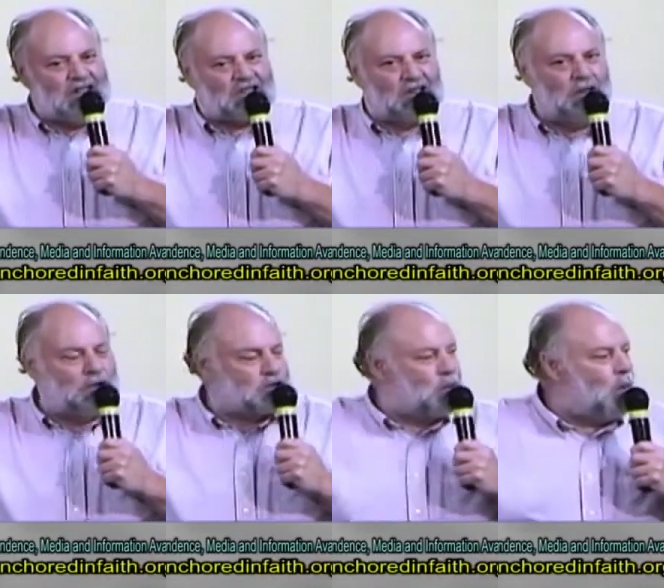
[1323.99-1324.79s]
just
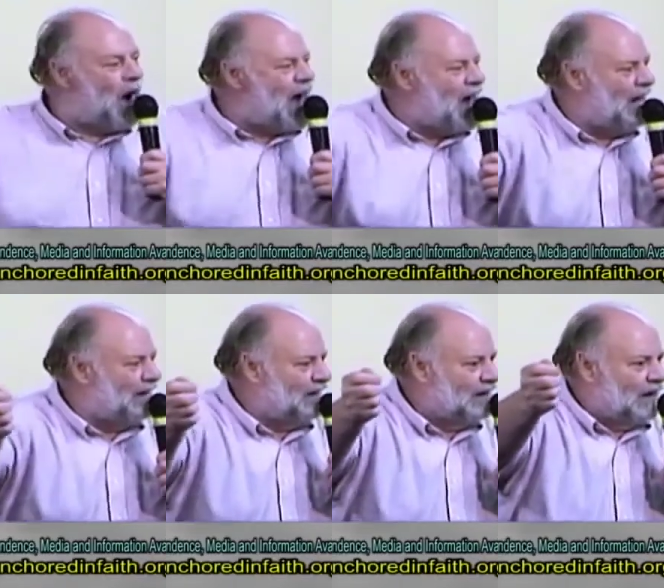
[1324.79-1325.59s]
loosed one
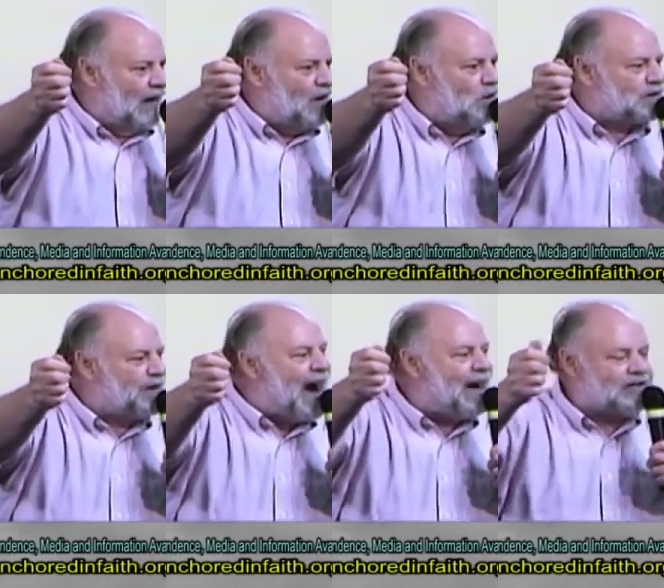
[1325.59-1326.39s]
of those
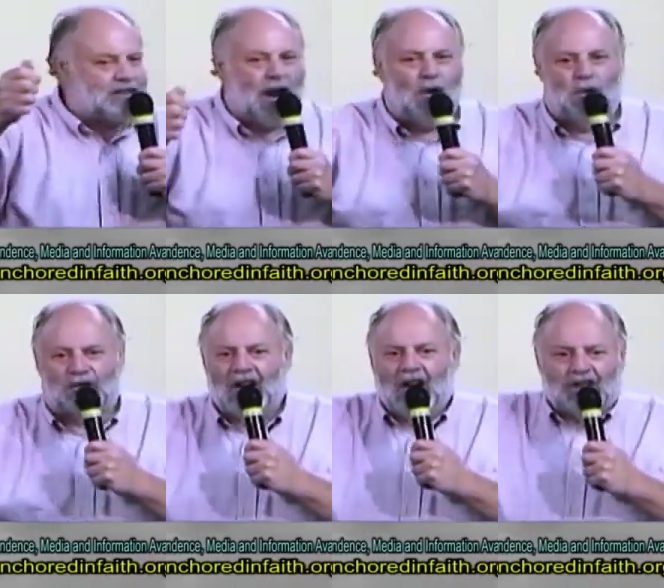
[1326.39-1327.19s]
five
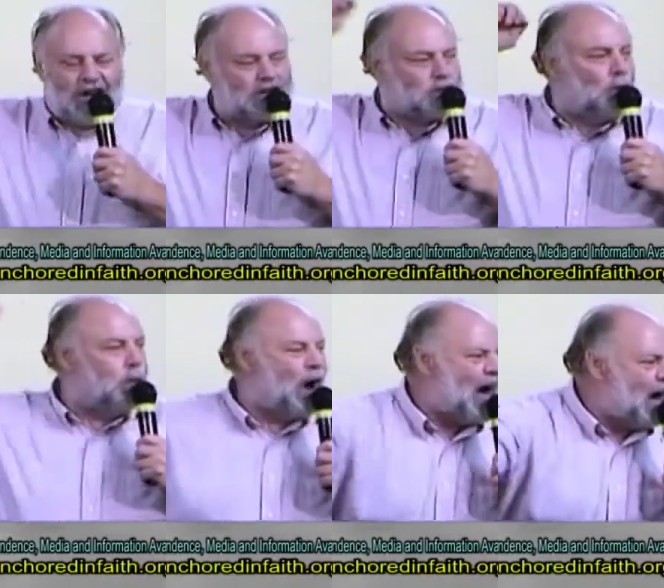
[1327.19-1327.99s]
stones, just
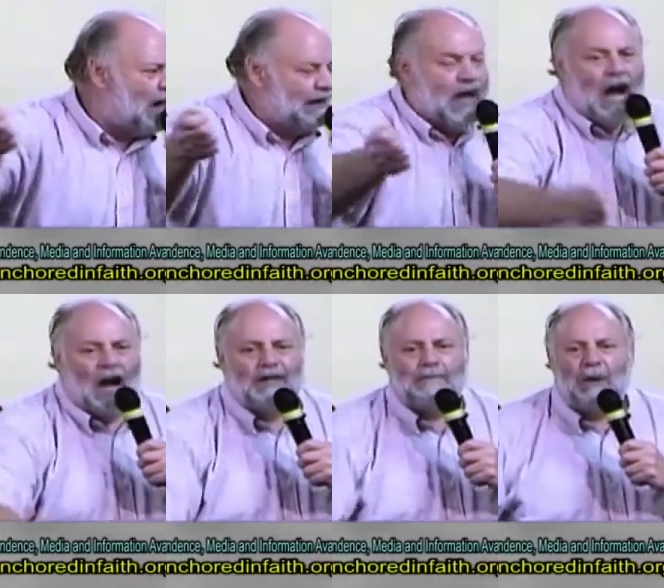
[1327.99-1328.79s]
one
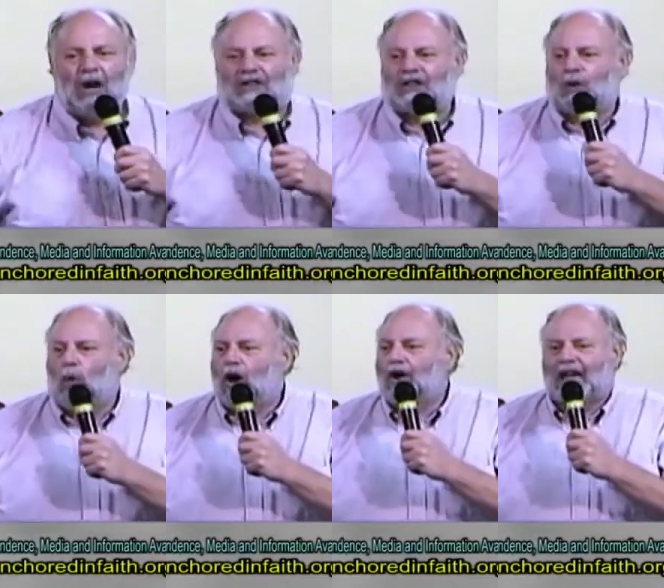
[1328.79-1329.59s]
of the bucks of the
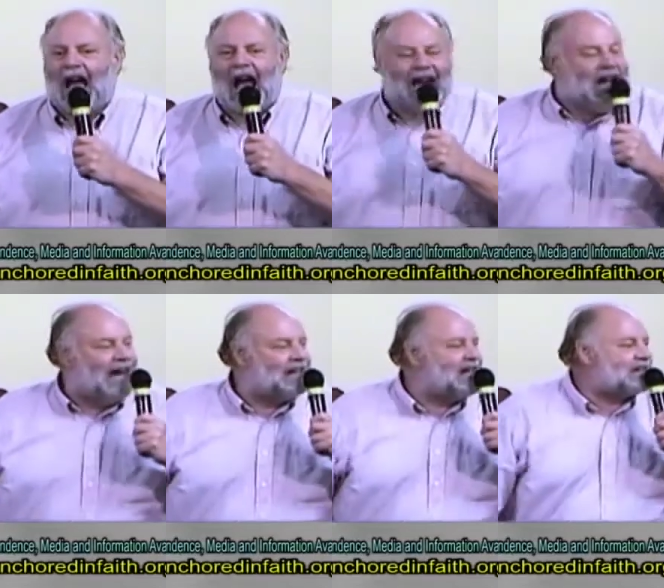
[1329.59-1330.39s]
Word of God,
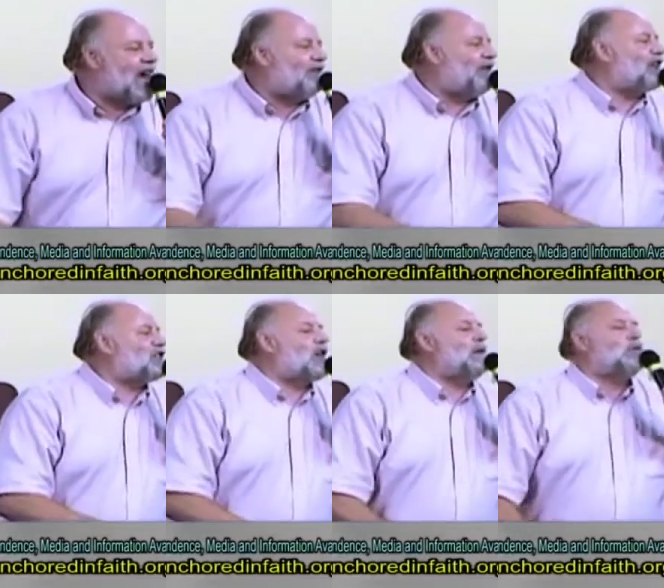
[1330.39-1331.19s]
and it hit that
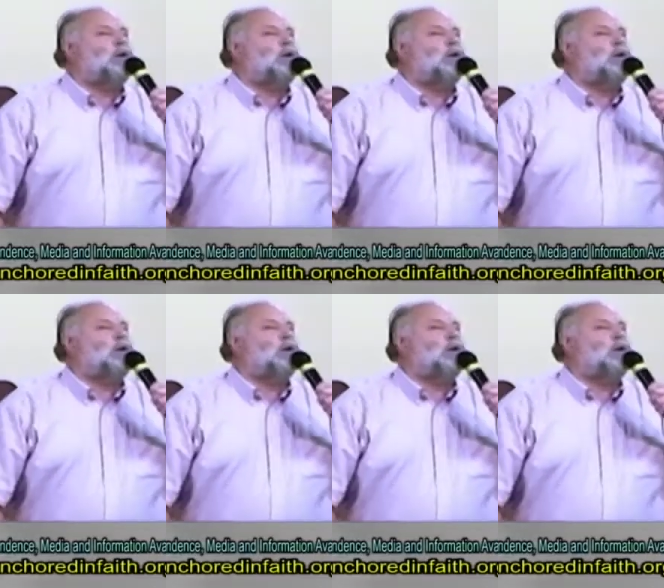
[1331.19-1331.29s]
Philistine